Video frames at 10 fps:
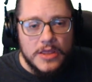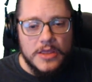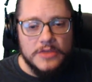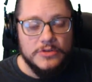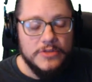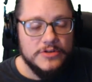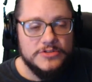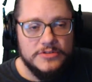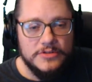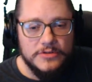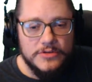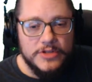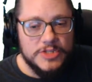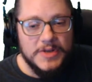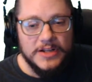So you
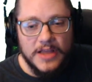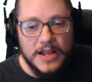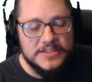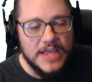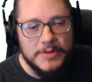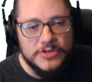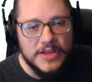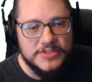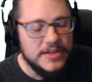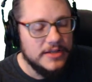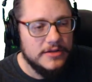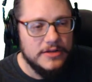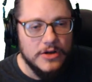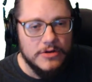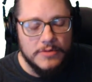can spend a lot of time addressing
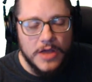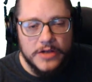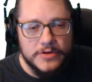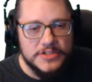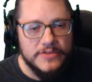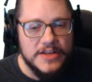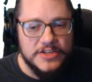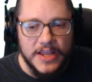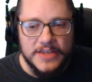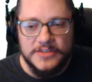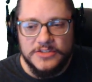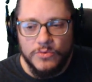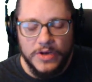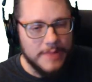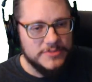hundreds of edge cases.
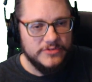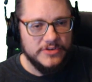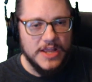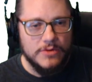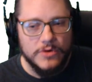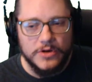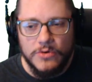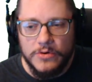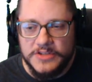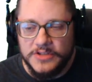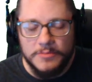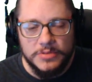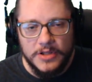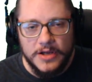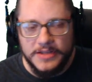What happens if a network cord is
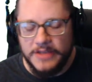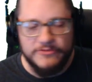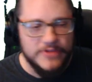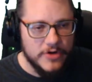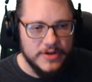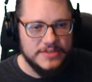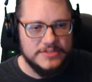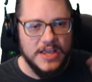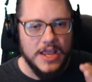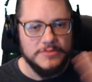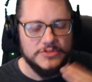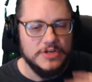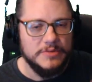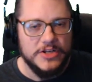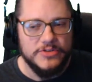unplugged at various times
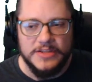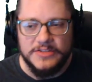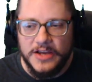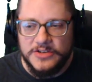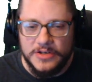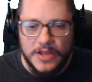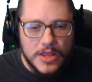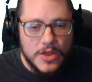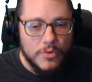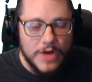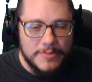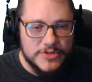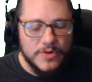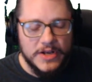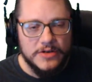during my transaction? What
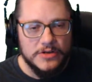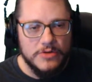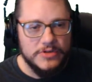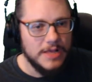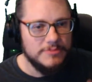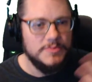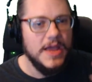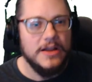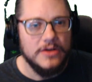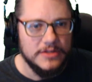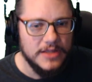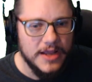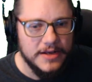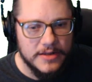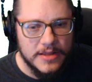happens when a node comes back
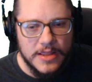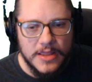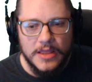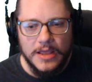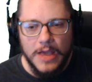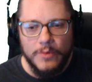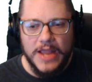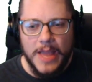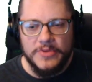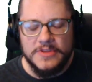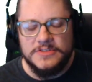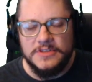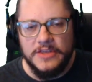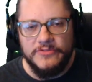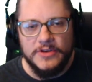online? What happens
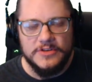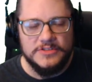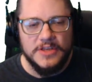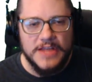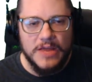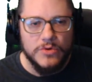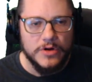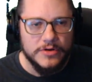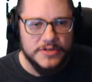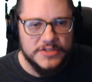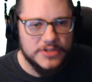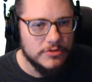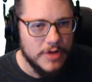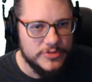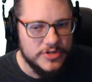if there's a network or disk
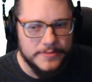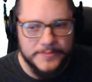corruption?